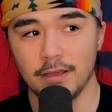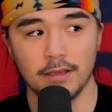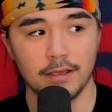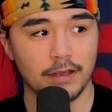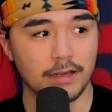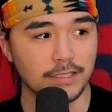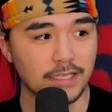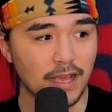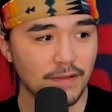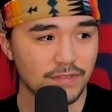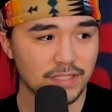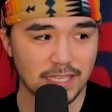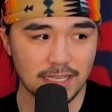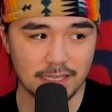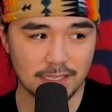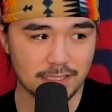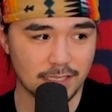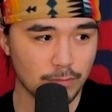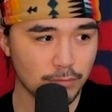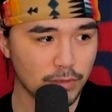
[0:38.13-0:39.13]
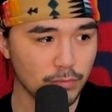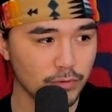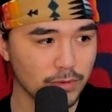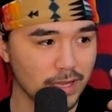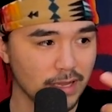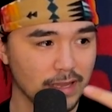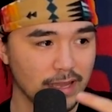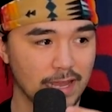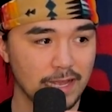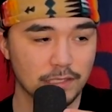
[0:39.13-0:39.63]
Because I've seen some people
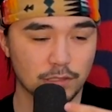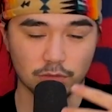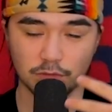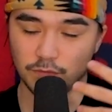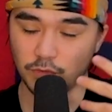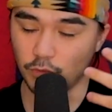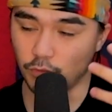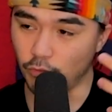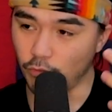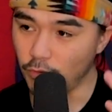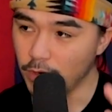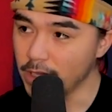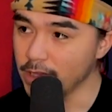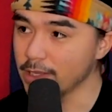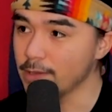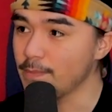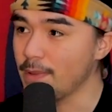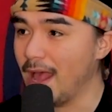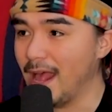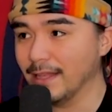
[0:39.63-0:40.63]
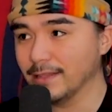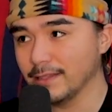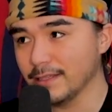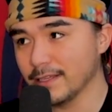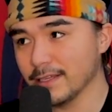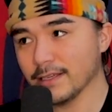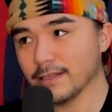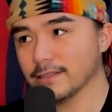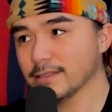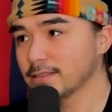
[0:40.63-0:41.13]
get canceled for really bad
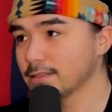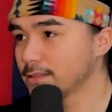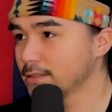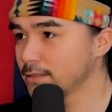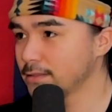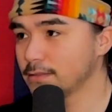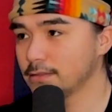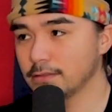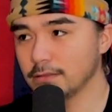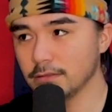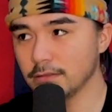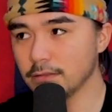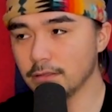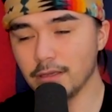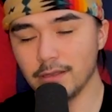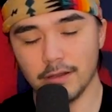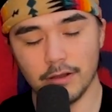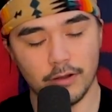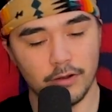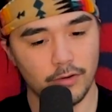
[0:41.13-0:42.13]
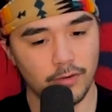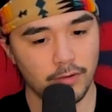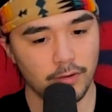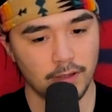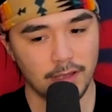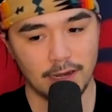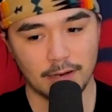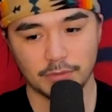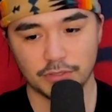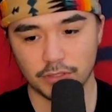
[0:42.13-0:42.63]
things, you
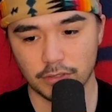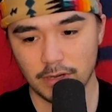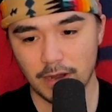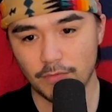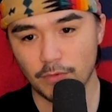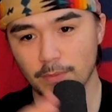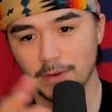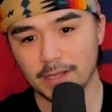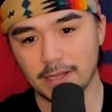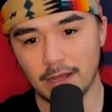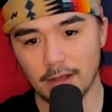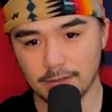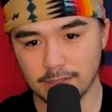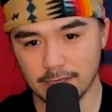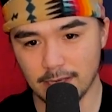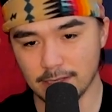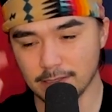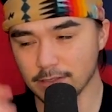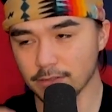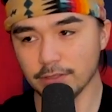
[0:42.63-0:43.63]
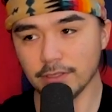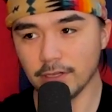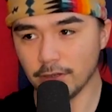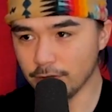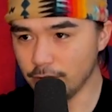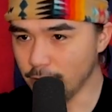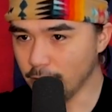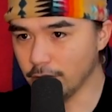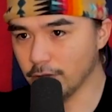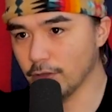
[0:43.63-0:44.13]
know, and I'm sure everybody else has. So, you
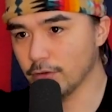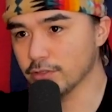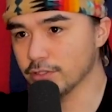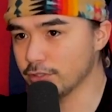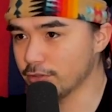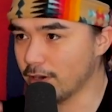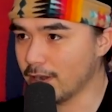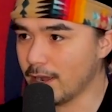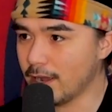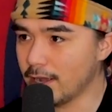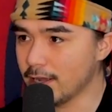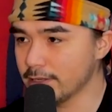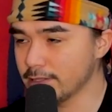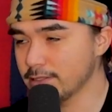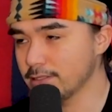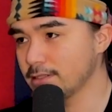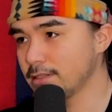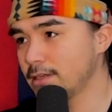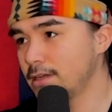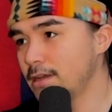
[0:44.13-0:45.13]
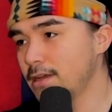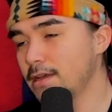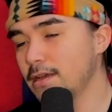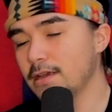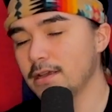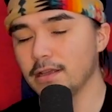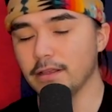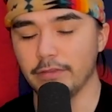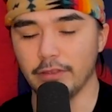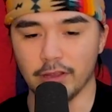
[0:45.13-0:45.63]
know, you can close your eyes,
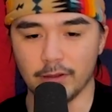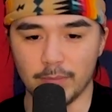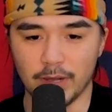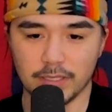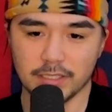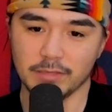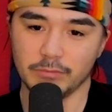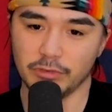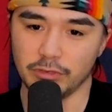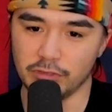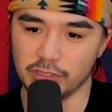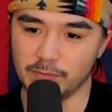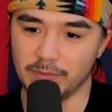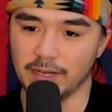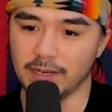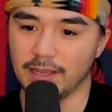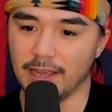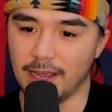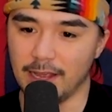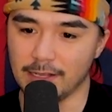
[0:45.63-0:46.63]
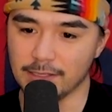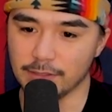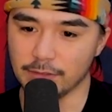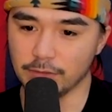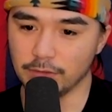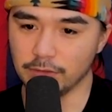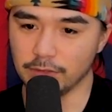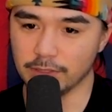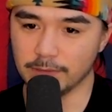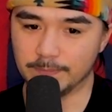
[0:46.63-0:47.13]
think about someone who's been
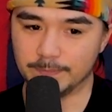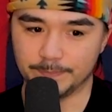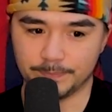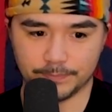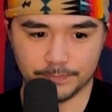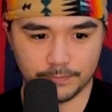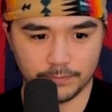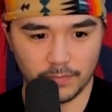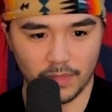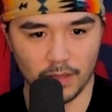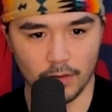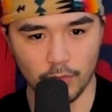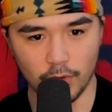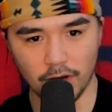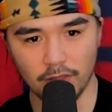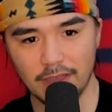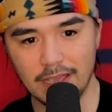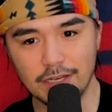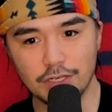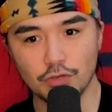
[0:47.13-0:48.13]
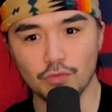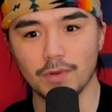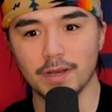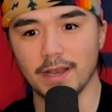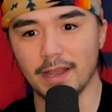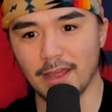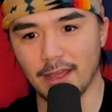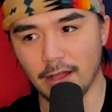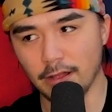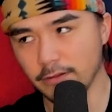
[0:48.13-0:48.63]
canceled, and what are they
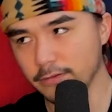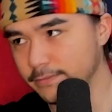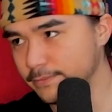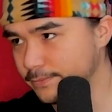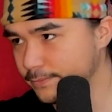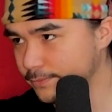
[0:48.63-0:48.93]
doing now?